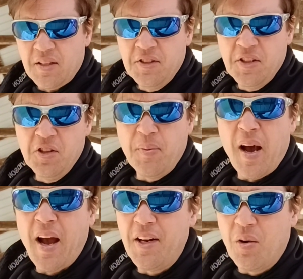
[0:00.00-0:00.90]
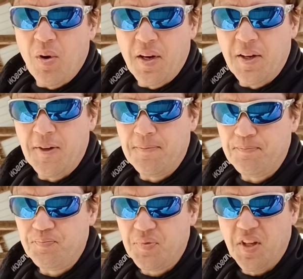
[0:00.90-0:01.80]
excuse me, I don't want to
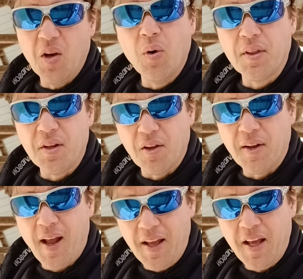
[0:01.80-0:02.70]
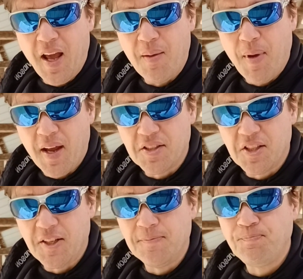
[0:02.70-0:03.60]
deal with another AEA
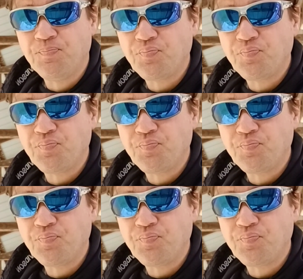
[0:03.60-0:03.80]
magazine.